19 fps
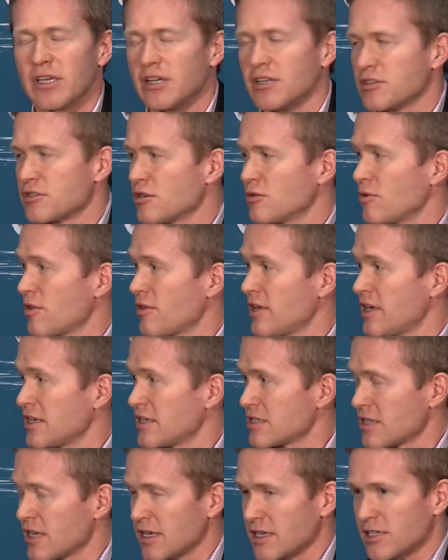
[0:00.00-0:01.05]
And so with
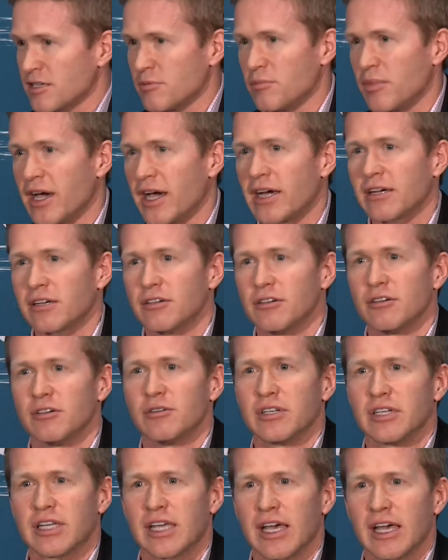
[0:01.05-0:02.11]
things like tobacco
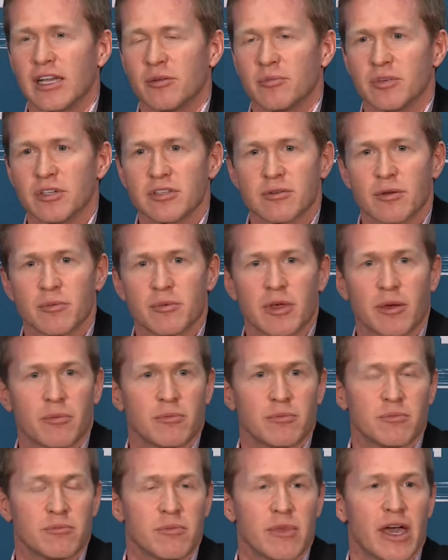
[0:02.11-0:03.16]
and cannabis,
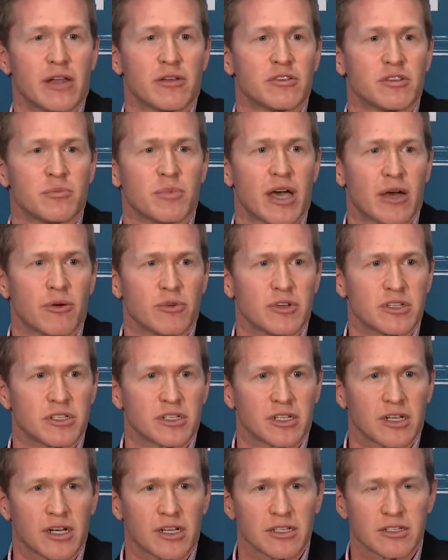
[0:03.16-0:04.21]
matters about which the
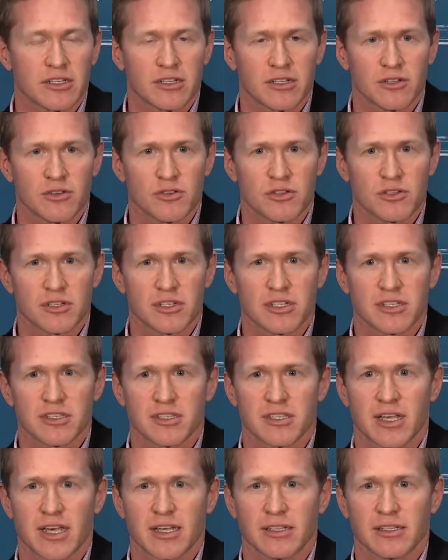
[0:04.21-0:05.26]
Constitution is
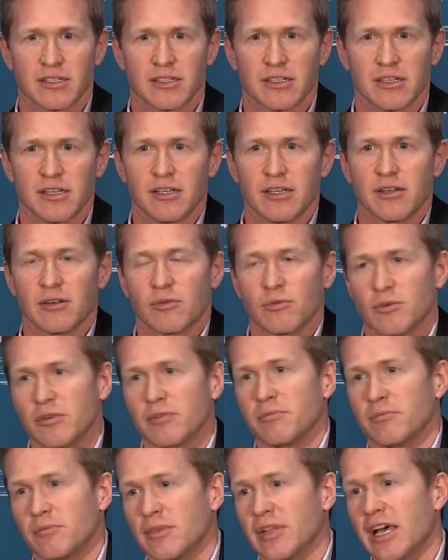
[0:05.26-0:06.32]
silent,
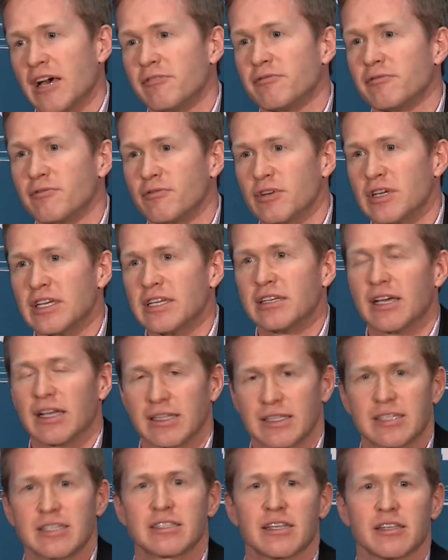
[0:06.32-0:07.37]
we're left free, at
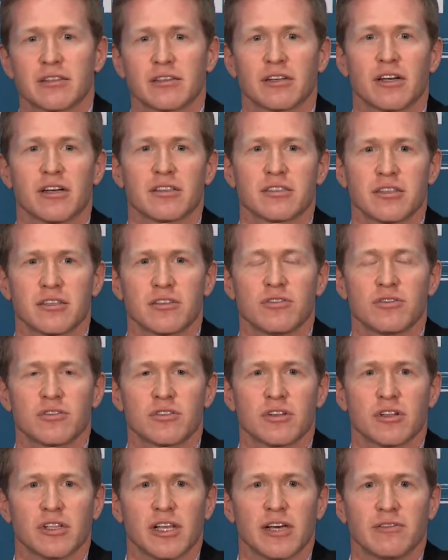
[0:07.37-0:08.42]
least at the
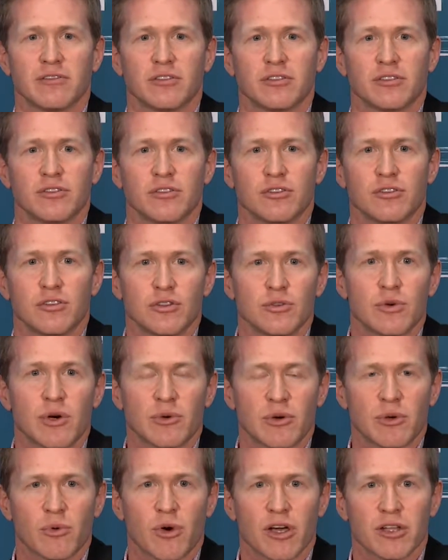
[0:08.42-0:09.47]
constitutional level, to do what
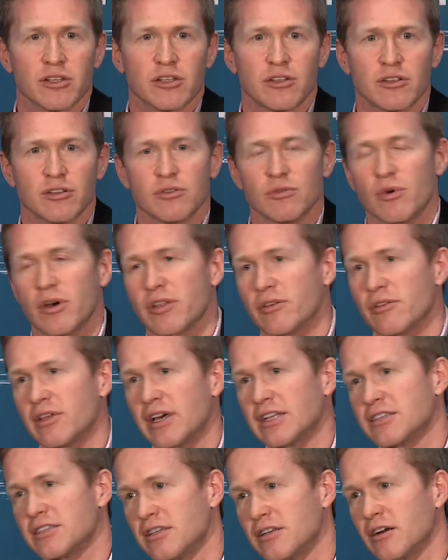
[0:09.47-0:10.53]
we want to do, whether
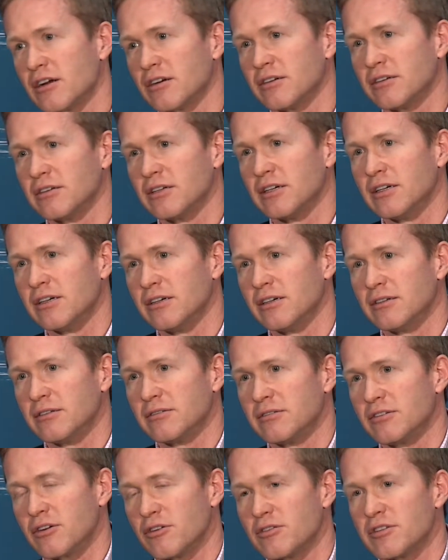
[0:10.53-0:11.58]
that's
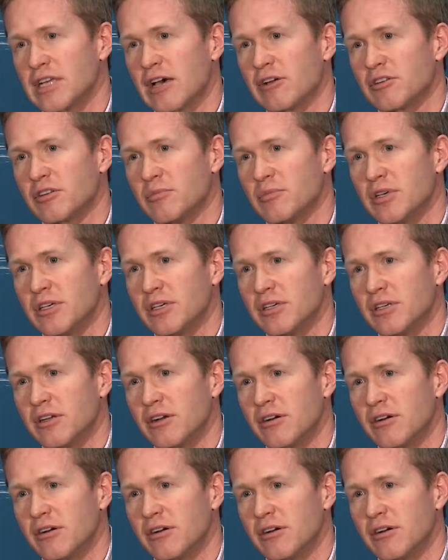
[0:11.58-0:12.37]
turns out to be in